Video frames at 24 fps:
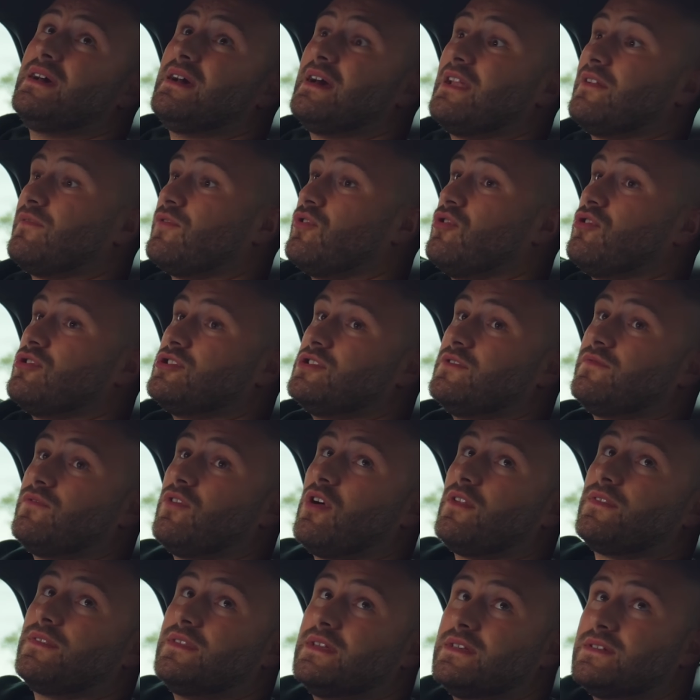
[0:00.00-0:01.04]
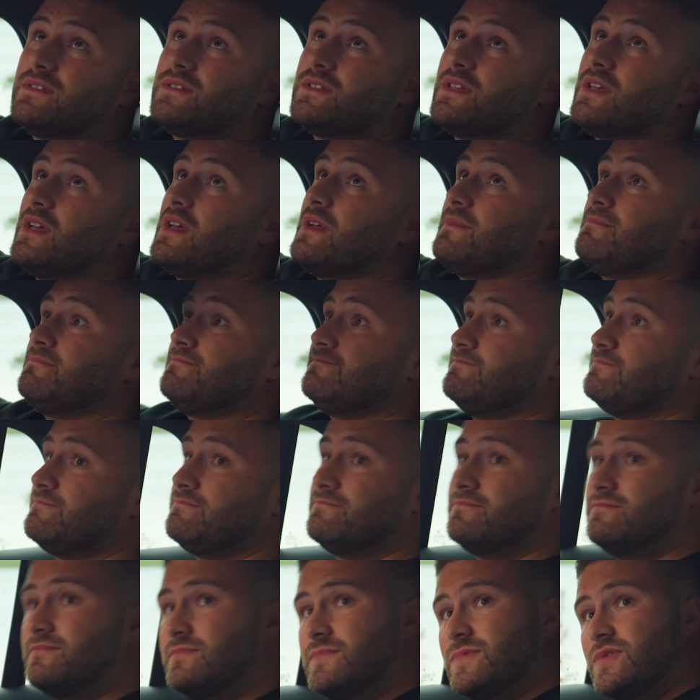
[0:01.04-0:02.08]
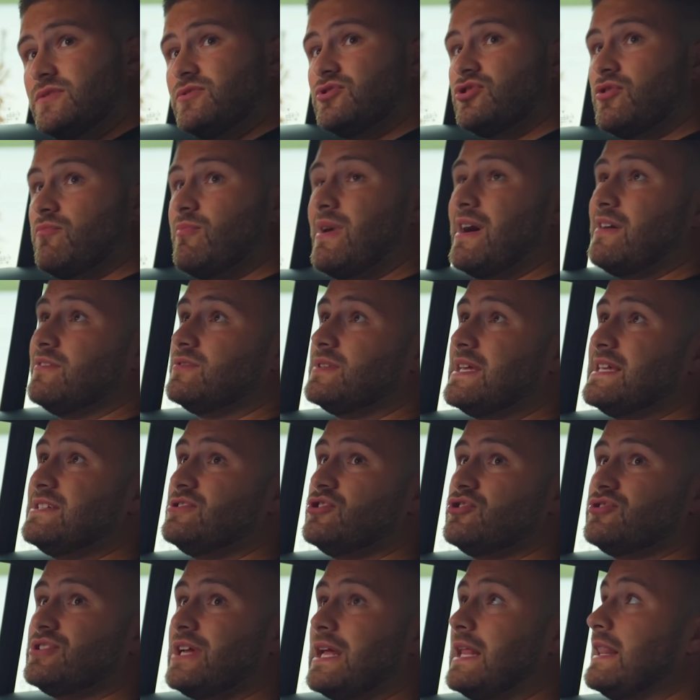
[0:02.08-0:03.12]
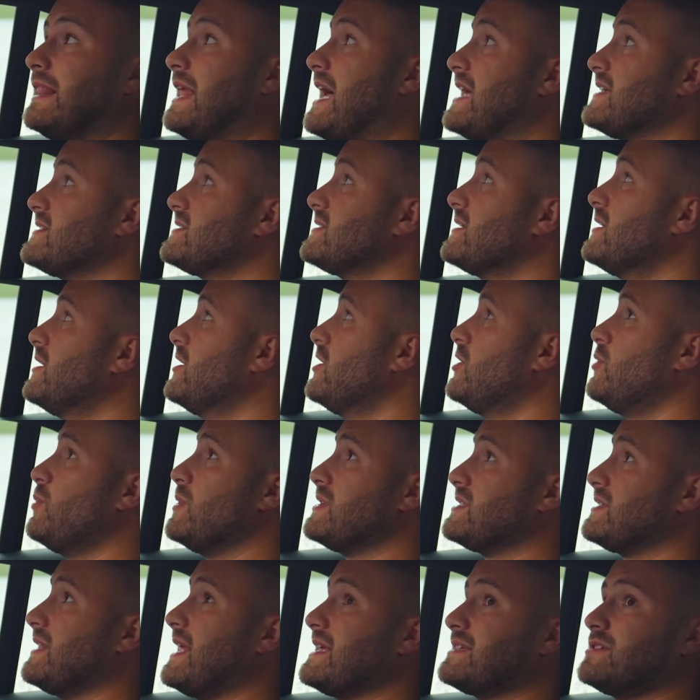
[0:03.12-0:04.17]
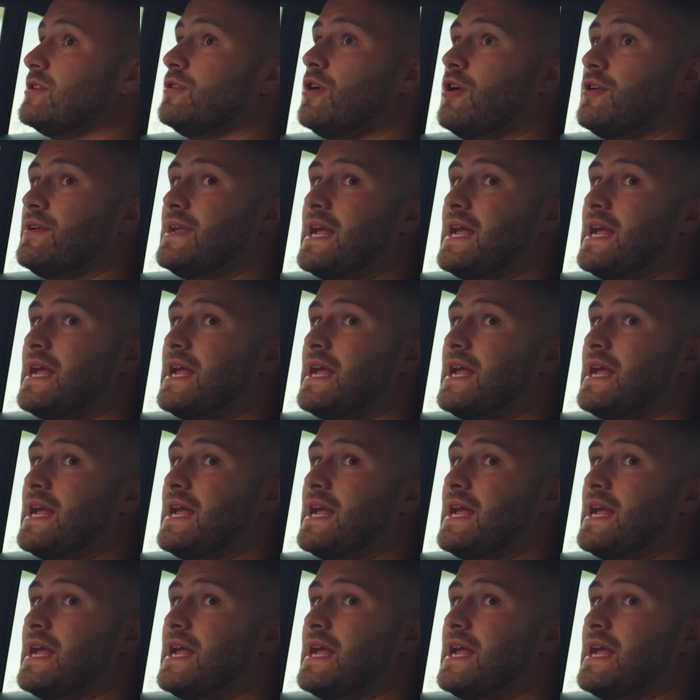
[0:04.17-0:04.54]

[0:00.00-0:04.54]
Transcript: And of course you've got this somehow, it's just a glass which lets a lot of